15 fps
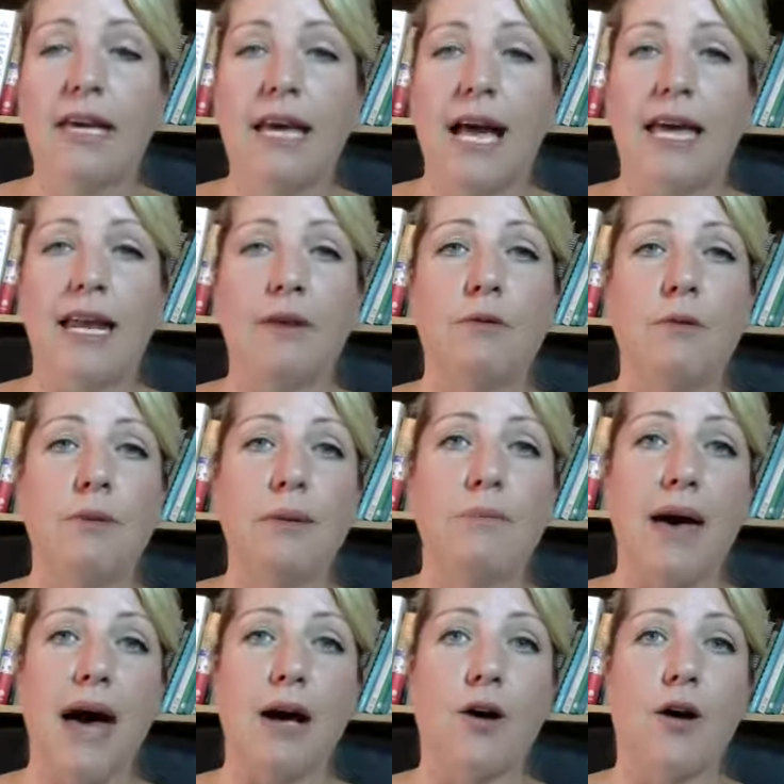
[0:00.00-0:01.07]
And I will be
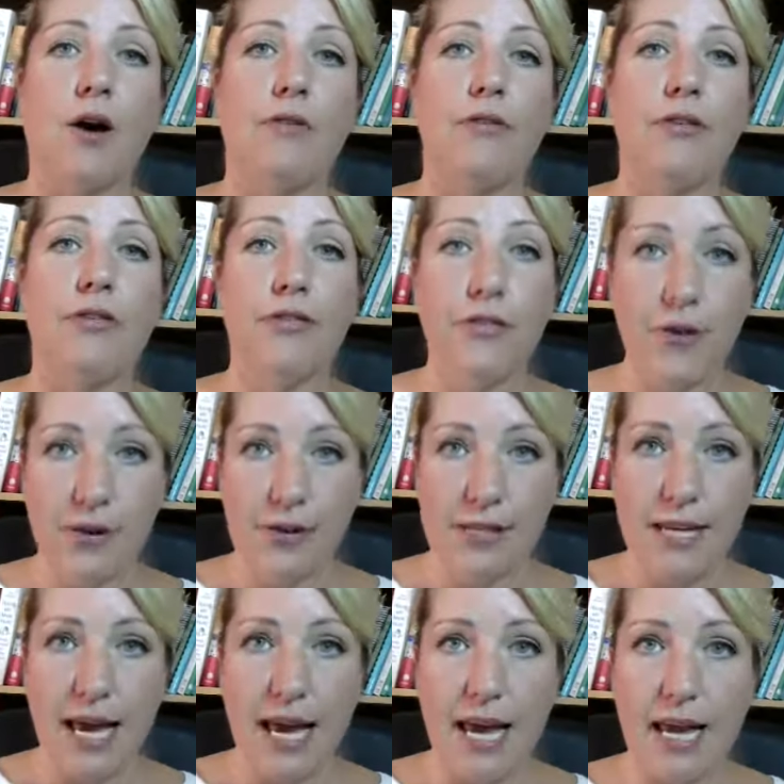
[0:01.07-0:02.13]
back on
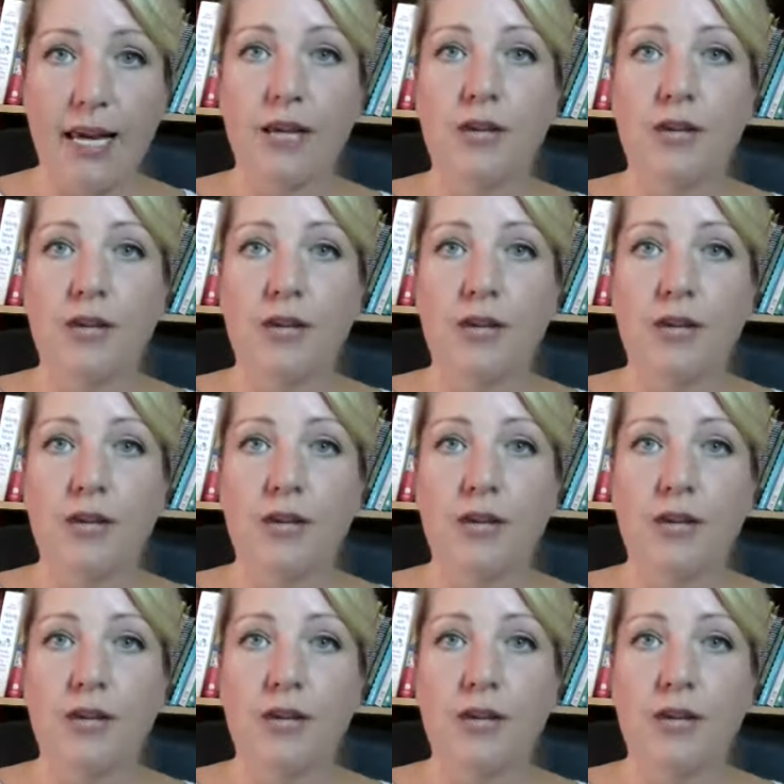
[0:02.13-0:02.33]
Thursday